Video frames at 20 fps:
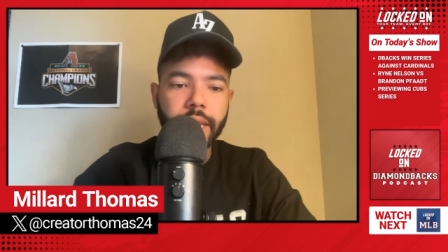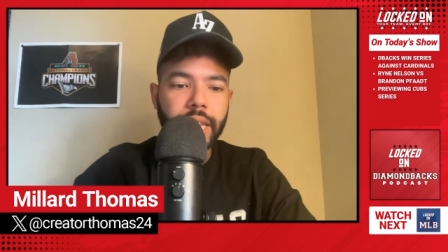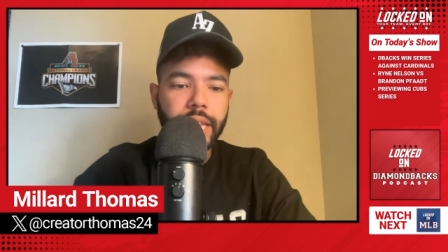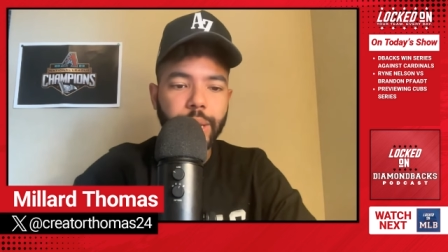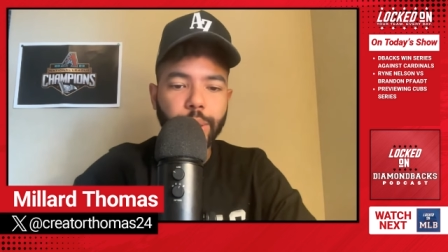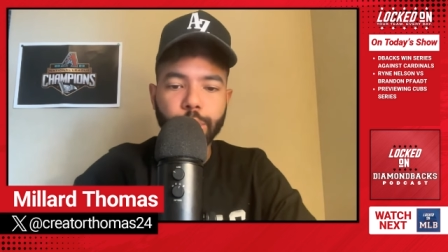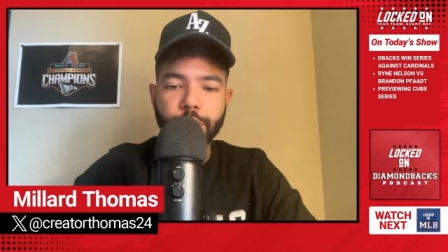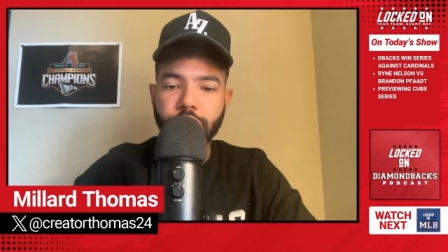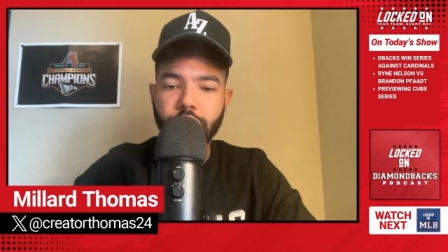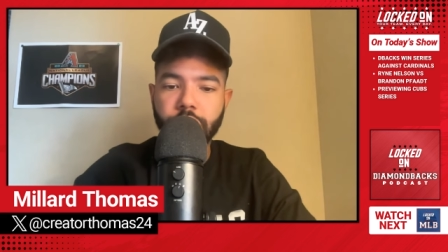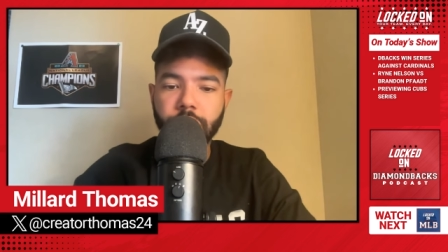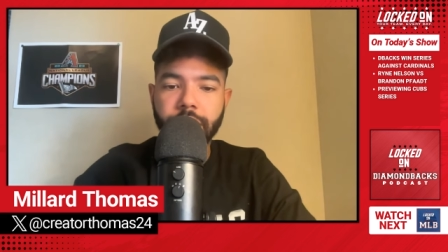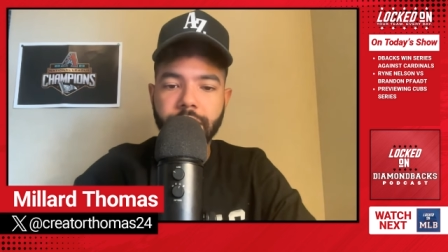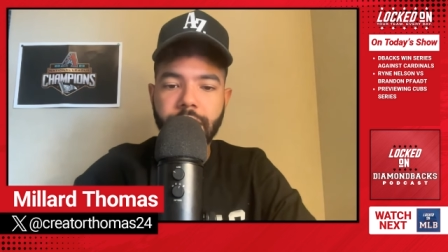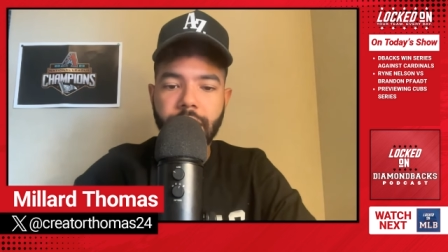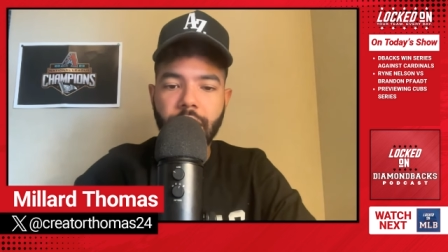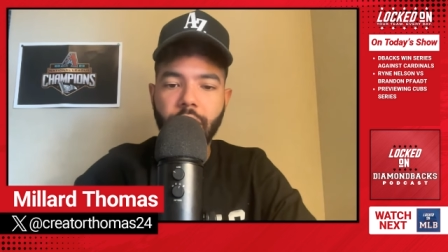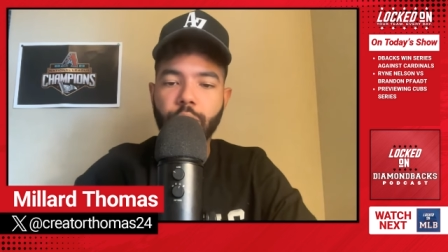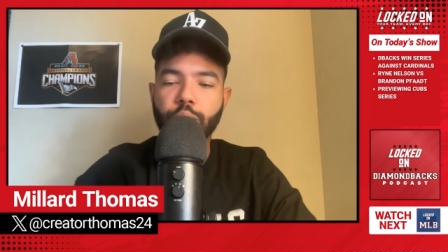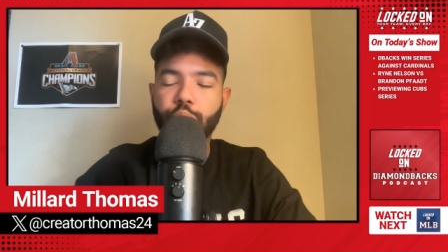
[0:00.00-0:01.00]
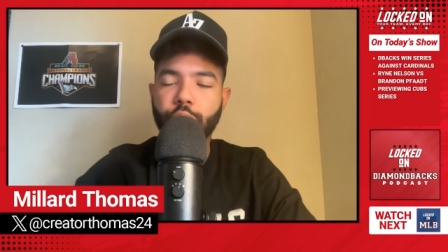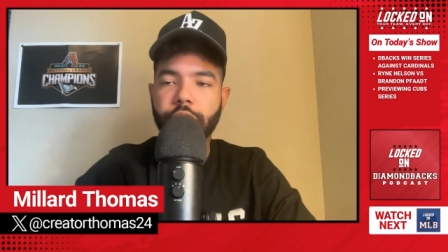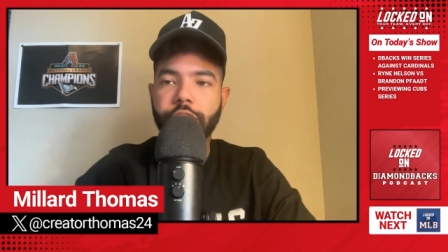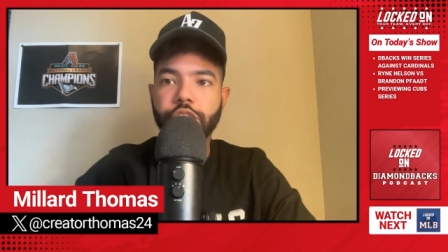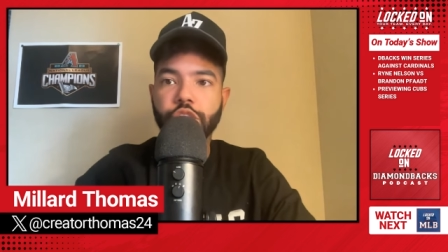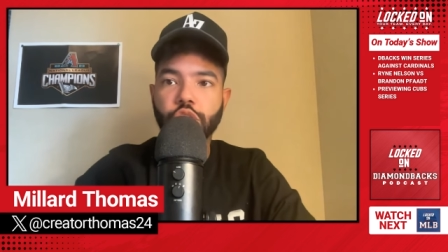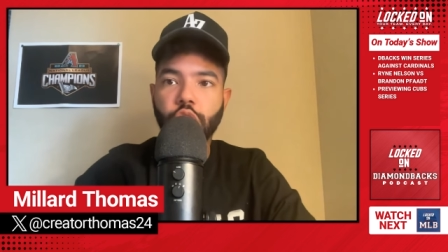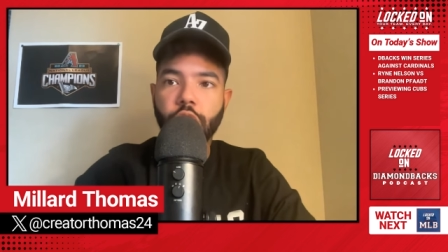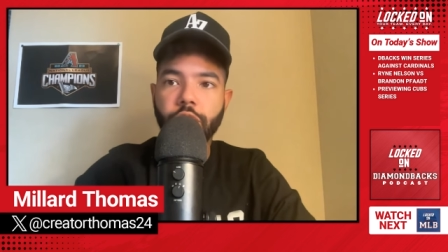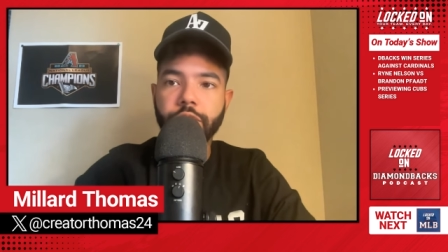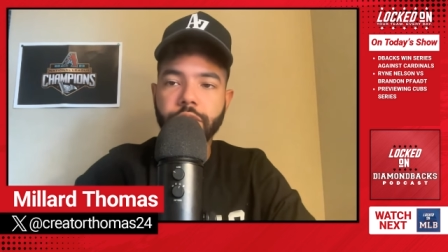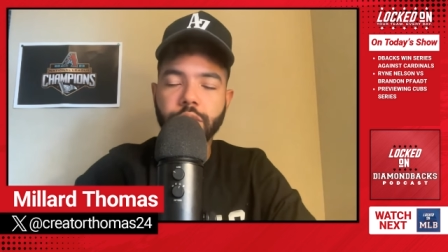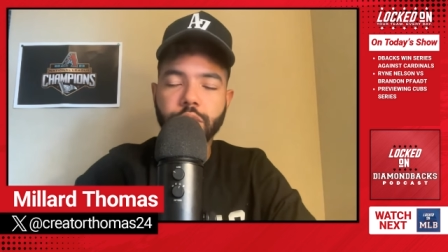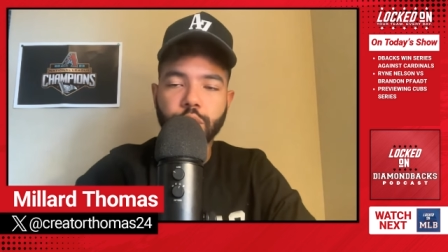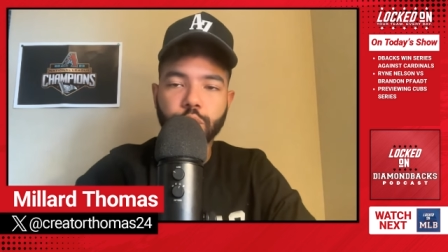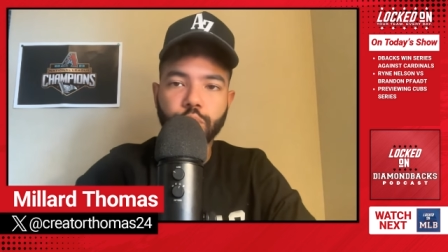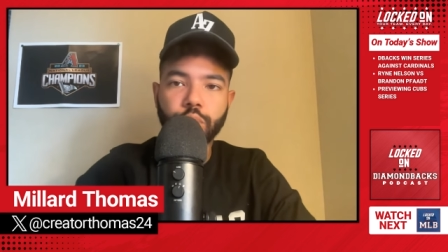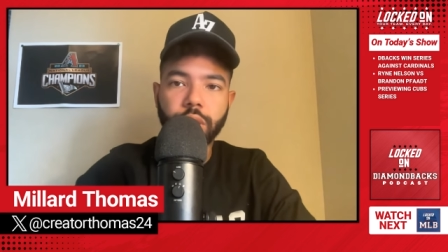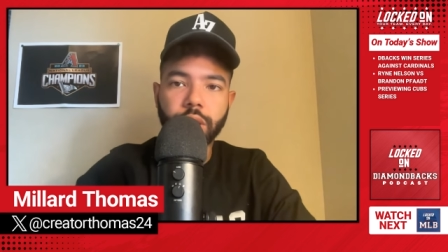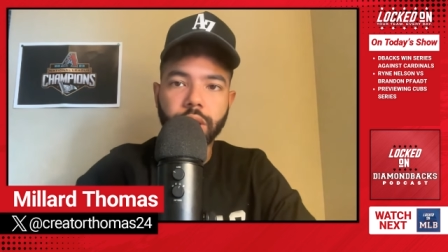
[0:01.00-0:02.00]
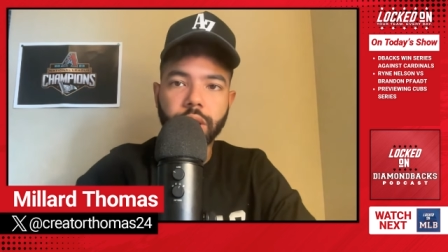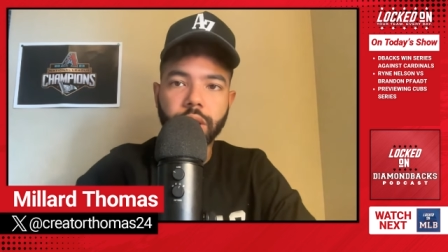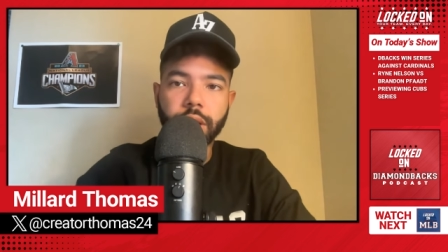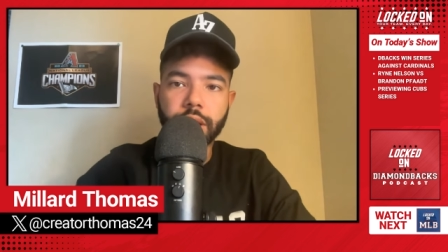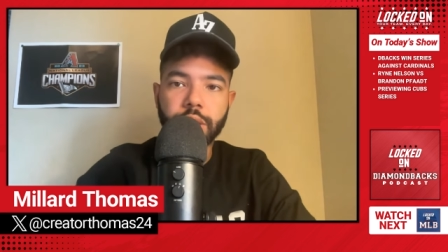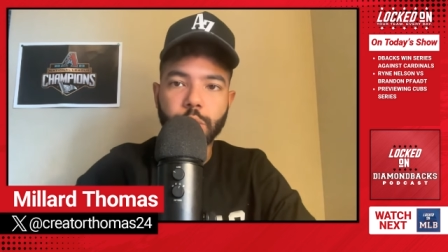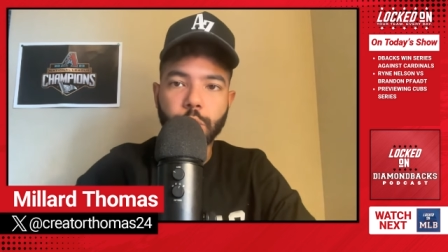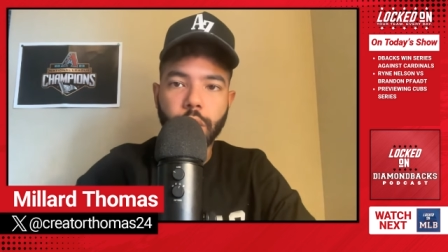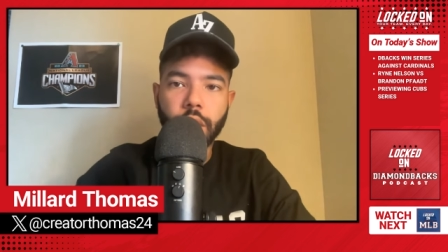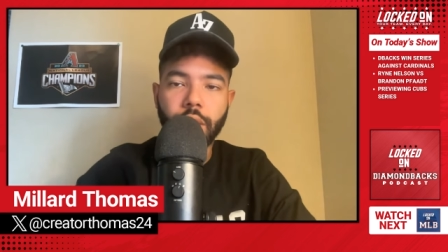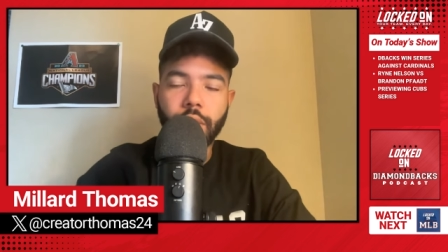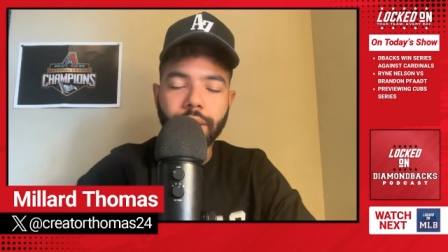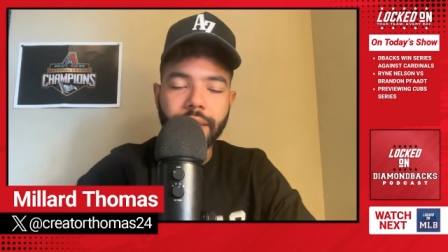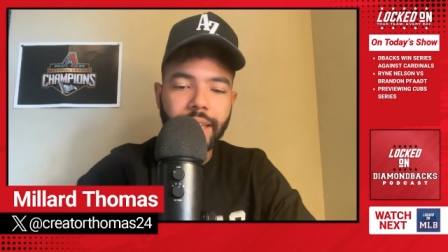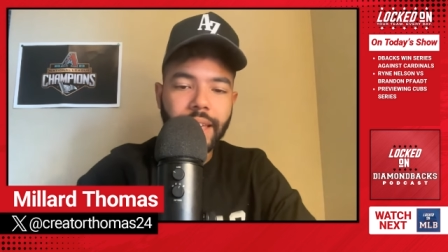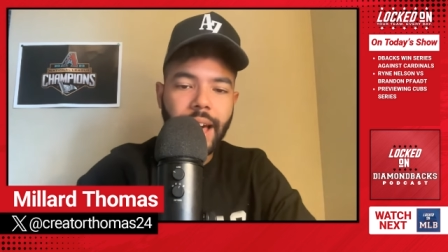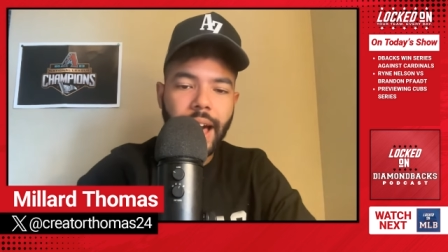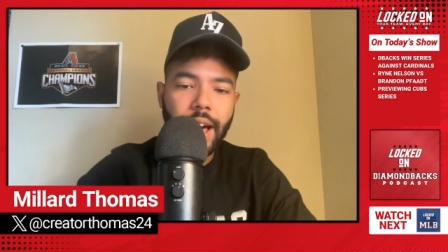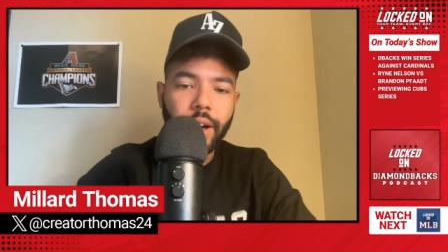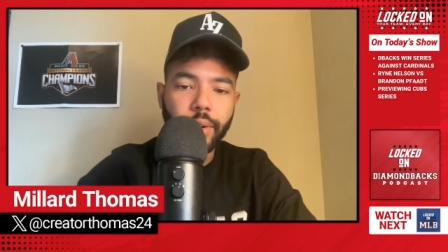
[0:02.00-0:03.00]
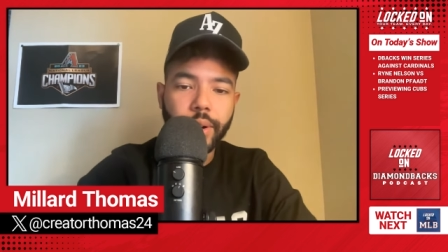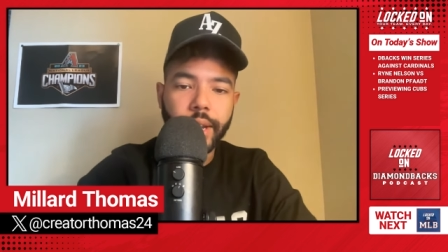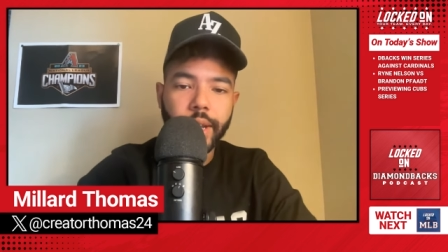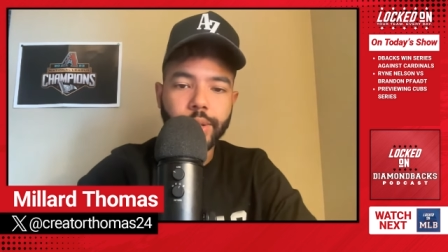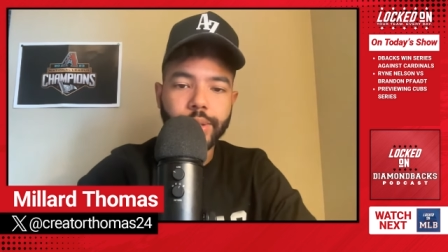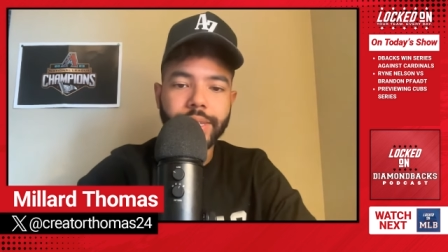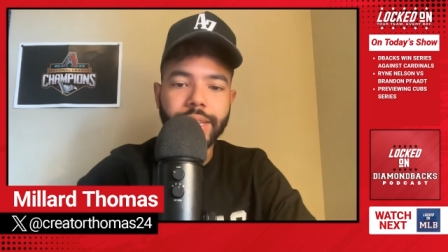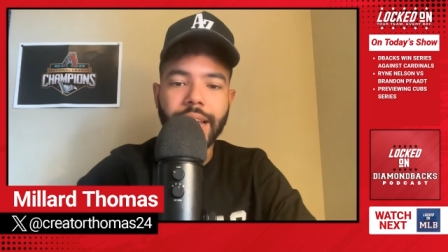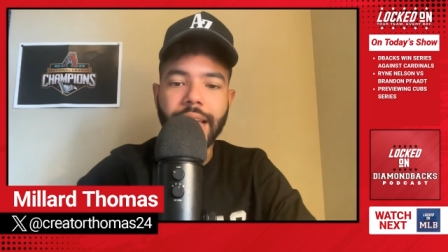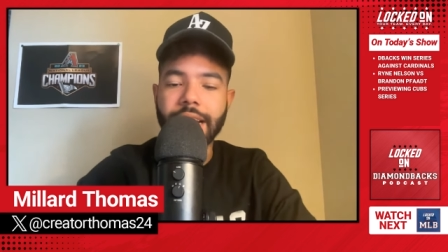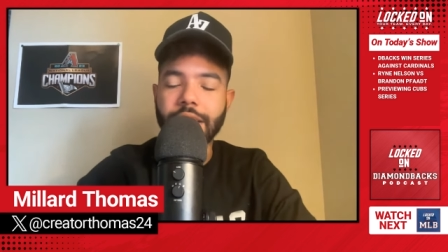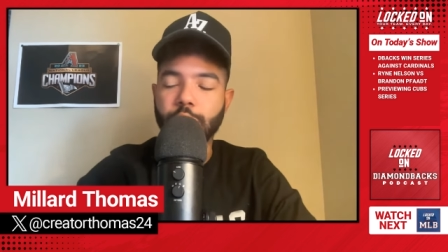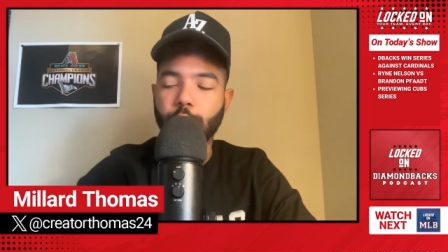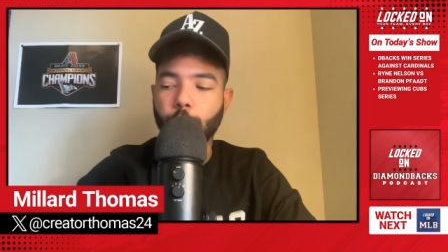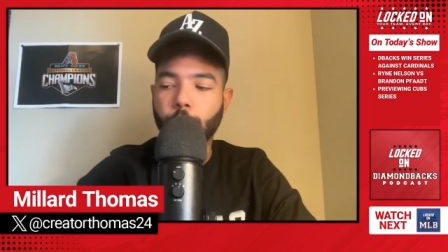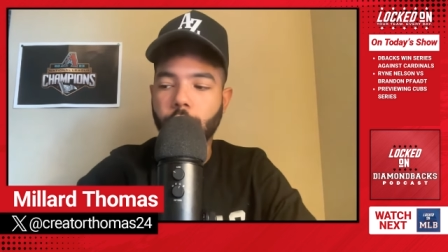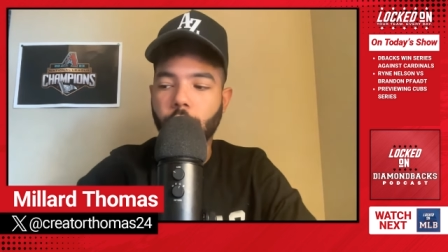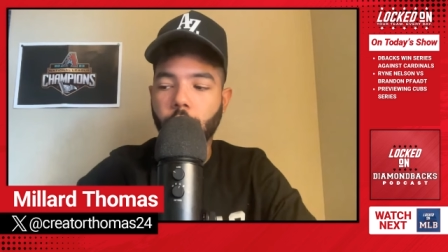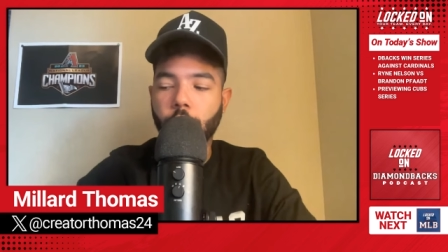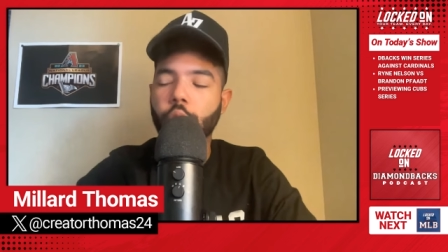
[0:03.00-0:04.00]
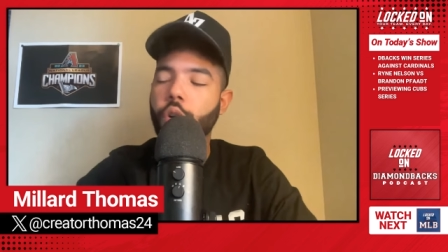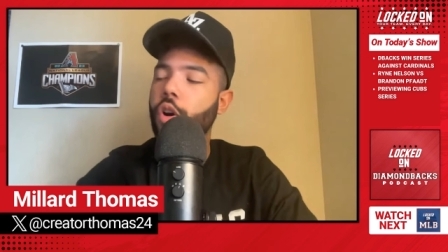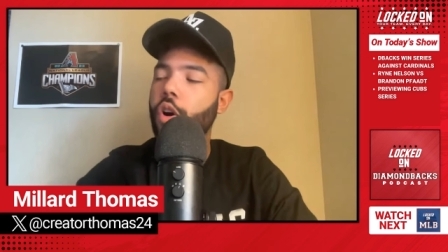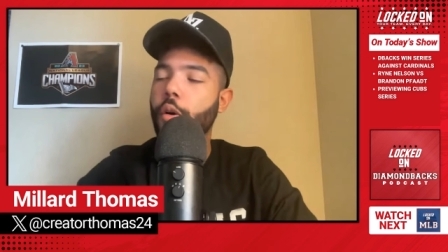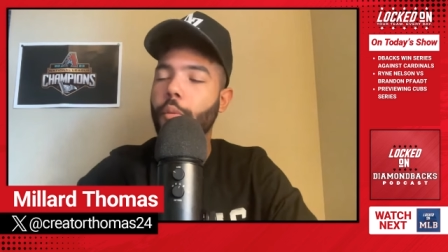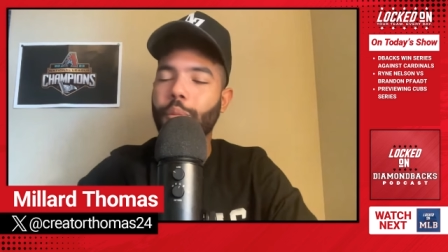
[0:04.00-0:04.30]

He was shut down. Bryce Jarvis looked really good as well. Kyle Nelson as well.